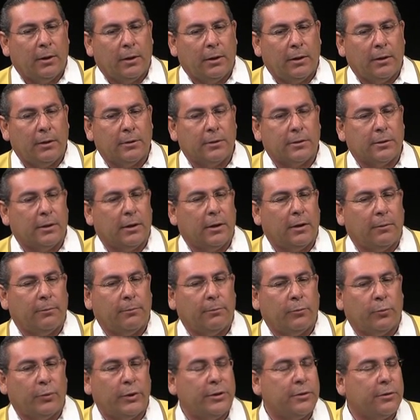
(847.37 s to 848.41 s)
as uh,
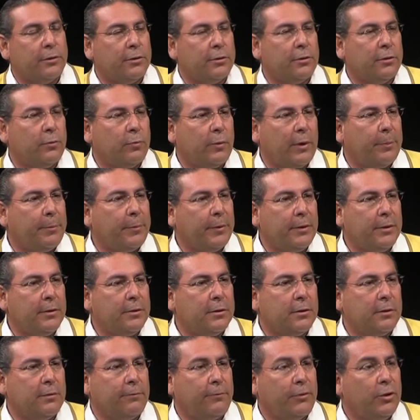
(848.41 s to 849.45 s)
research in
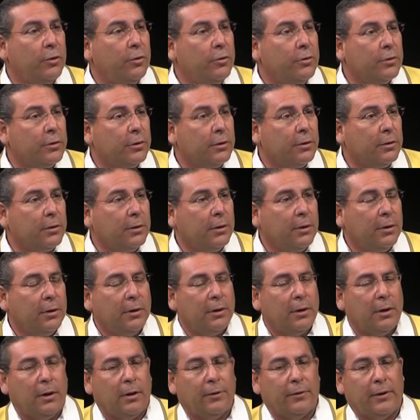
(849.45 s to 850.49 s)
weapons and fusion,
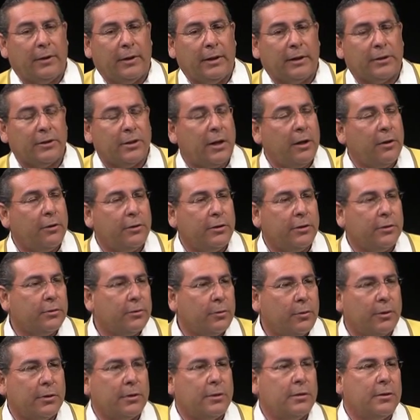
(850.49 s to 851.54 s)
uh, the next energy
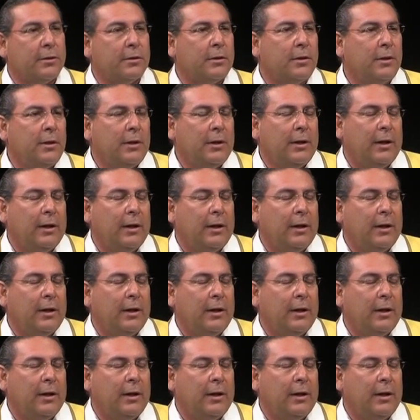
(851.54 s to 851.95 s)
sources.